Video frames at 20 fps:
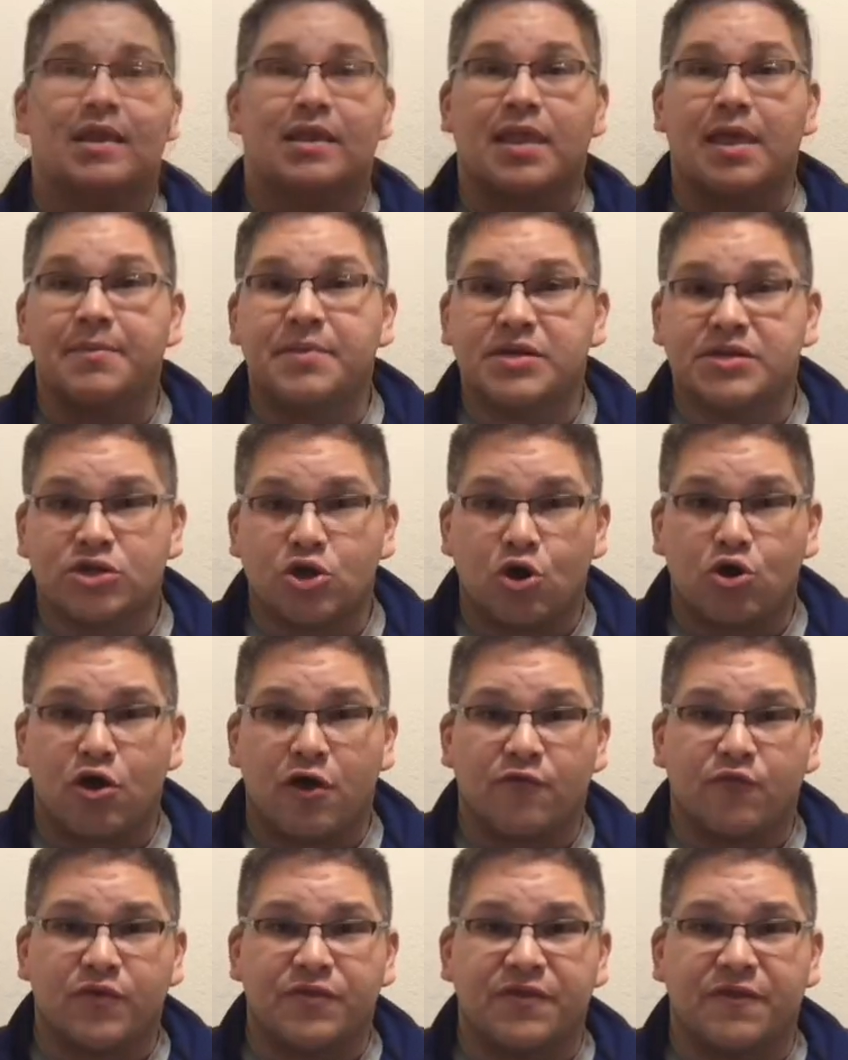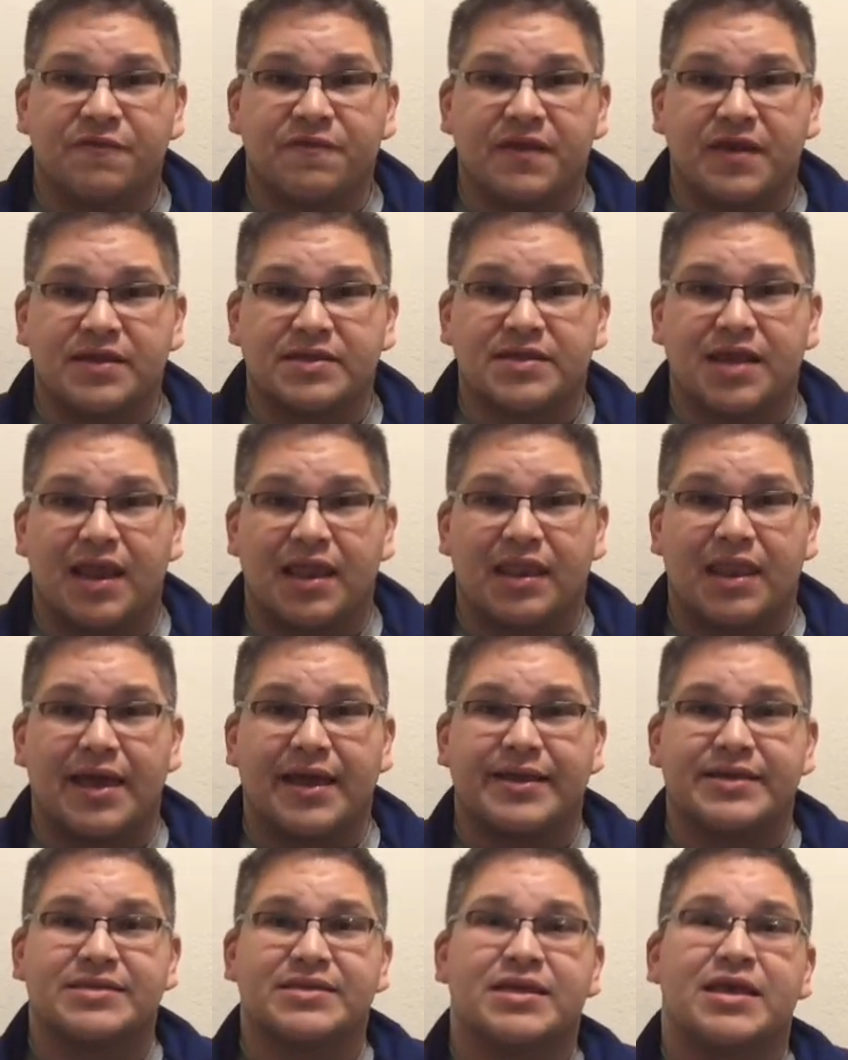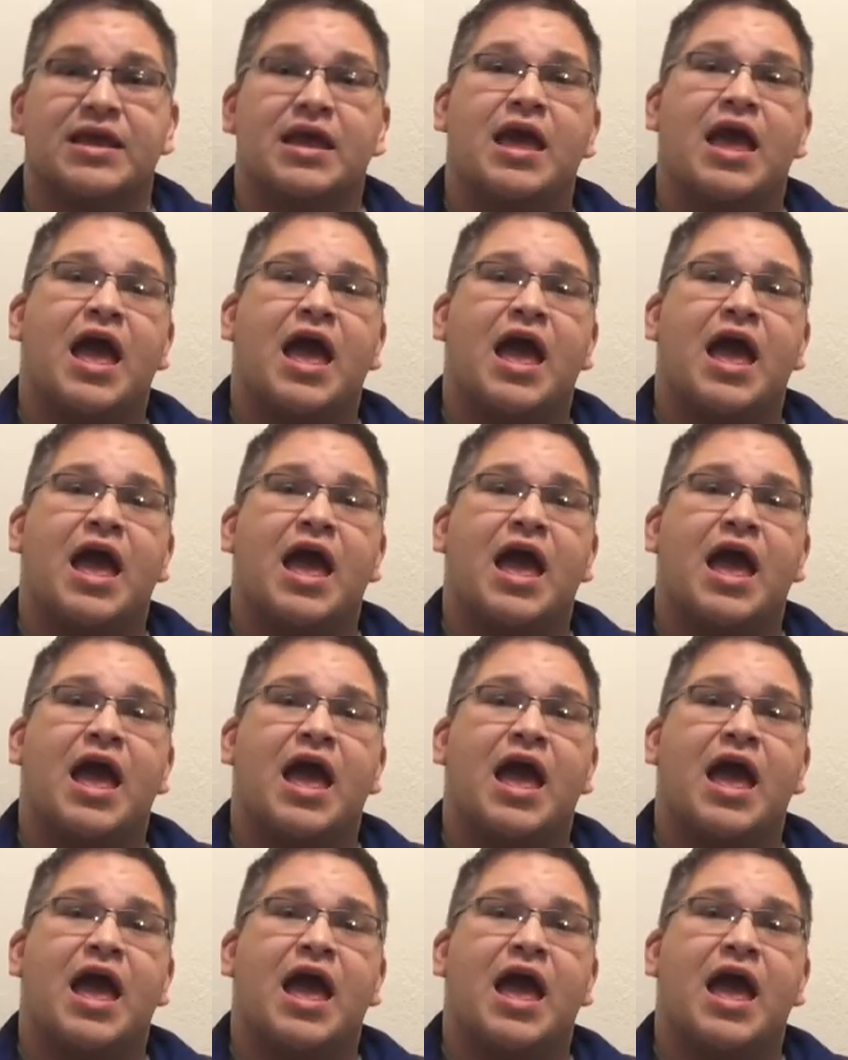Let me start off with the things I liked.